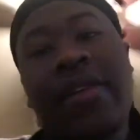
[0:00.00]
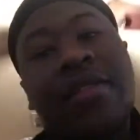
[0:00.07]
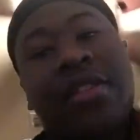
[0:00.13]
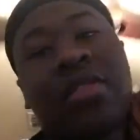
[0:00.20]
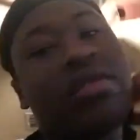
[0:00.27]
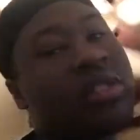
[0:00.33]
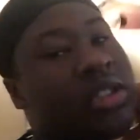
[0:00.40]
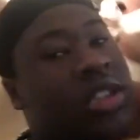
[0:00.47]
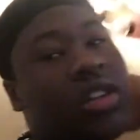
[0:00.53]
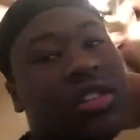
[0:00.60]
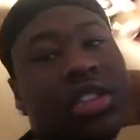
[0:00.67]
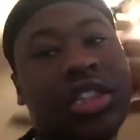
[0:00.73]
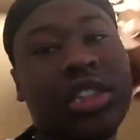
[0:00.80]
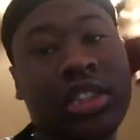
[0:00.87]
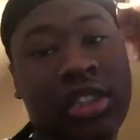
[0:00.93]
video that y'all
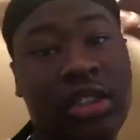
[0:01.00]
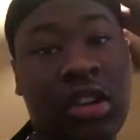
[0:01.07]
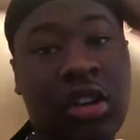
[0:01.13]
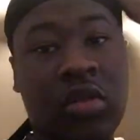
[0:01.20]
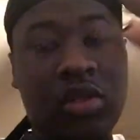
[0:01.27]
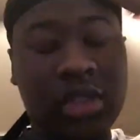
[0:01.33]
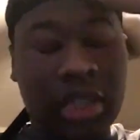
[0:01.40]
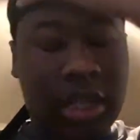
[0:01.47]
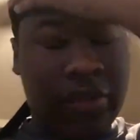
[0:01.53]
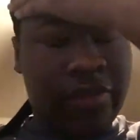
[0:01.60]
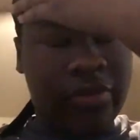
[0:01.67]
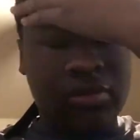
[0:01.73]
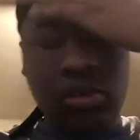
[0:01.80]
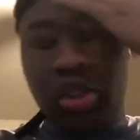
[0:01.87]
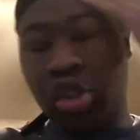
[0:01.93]
just saw was like
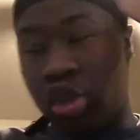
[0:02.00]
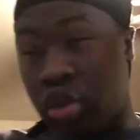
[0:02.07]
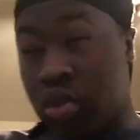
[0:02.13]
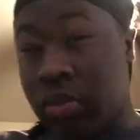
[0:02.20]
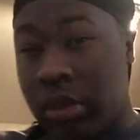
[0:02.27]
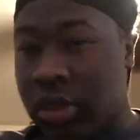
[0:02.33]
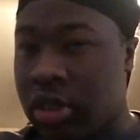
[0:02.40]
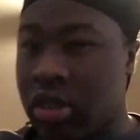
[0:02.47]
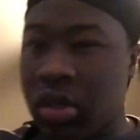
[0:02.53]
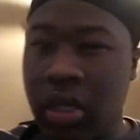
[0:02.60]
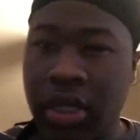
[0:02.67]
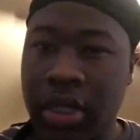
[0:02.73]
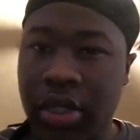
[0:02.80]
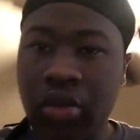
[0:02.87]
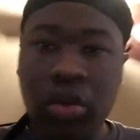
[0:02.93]
from 2 months ago, I
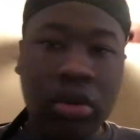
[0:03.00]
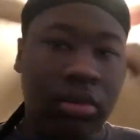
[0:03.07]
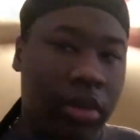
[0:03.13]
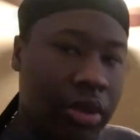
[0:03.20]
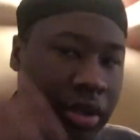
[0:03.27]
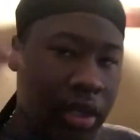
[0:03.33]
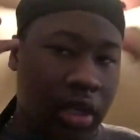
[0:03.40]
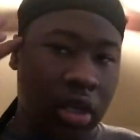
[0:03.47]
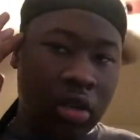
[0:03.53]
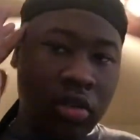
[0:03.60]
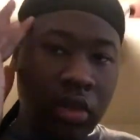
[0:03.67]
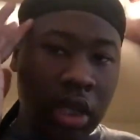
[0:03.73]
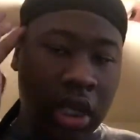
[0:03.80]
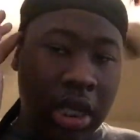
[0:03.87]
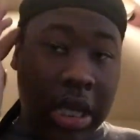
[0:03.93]
think, or a month ago.
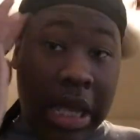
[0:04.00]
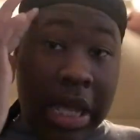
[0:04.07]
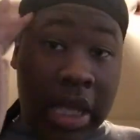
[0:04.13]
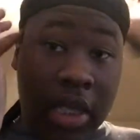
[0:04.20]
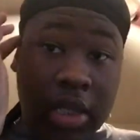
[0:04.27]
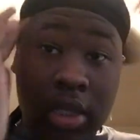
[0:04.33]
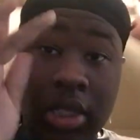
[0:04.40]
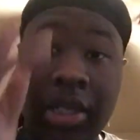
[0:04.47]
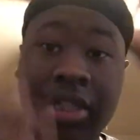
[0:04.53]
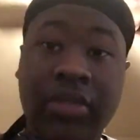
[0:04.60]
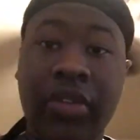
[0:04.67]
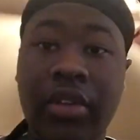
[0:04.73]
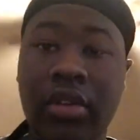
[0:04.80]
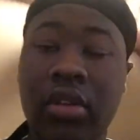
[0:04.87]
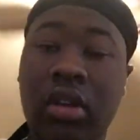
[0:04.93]
The next
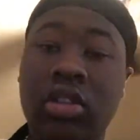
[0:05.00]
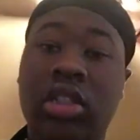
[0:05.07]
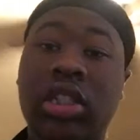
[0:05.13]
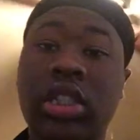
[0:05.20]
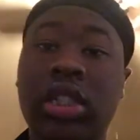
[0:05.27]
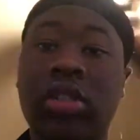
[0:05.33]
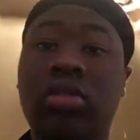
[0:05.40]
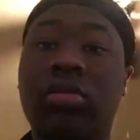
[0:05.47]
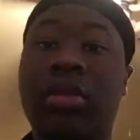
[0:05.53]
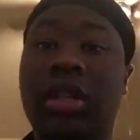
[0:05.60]
video y'all see, it'll be